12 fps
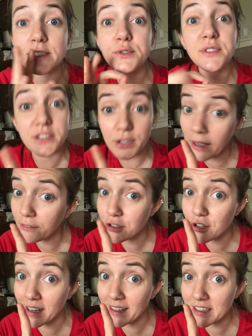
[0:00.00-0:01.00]
You still have to
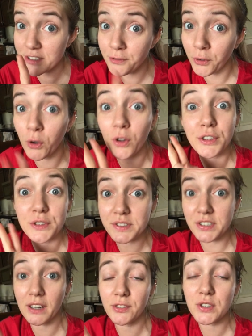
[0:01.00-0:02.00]
try to get to full. You
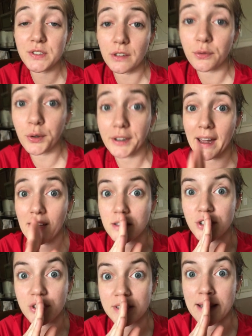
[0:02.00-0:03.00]
still have to use all 4
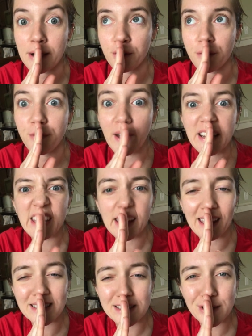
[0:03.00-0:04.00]
counts, just now you're fighting
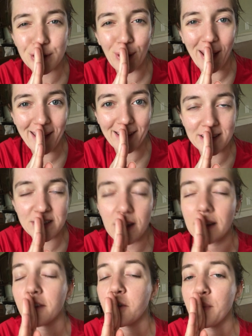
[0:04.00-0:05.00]
against your hand a
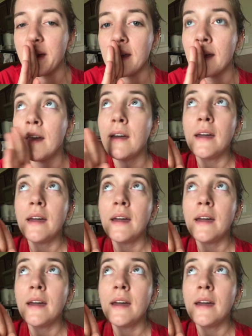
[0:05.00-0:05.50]
little bit.